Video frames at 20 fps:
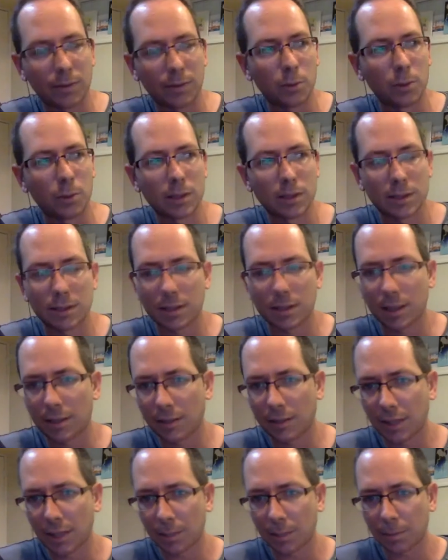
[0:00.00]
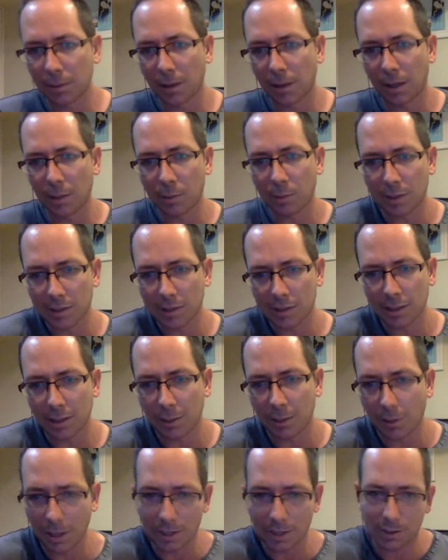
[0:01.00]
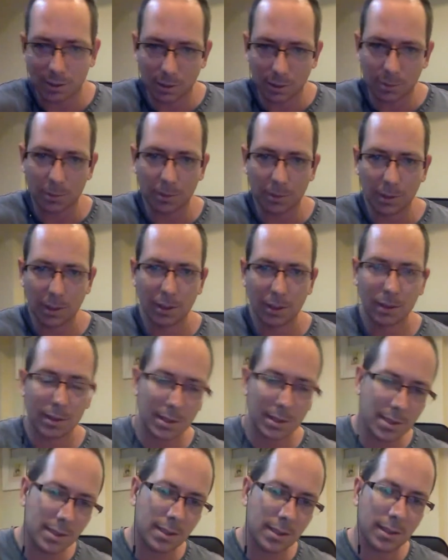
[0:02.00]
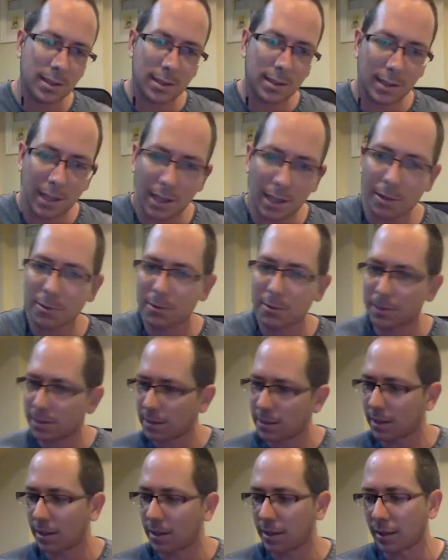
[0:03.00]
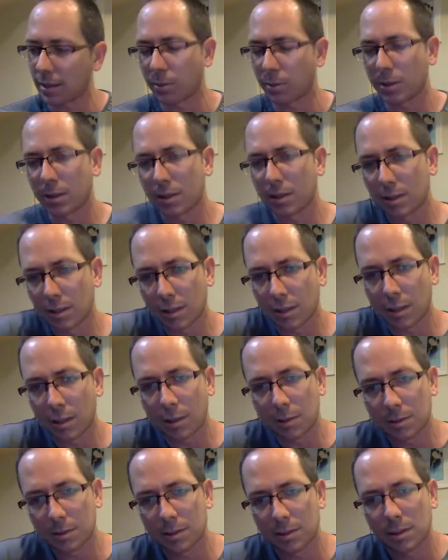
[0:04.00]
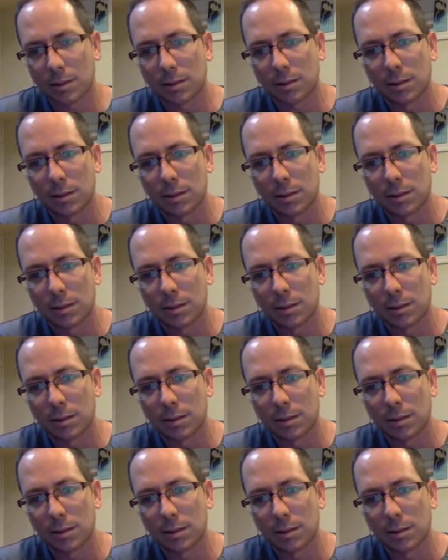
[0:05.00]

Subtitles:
works as kind of a couple game where it's like you get to together decide like where you're gonna go. So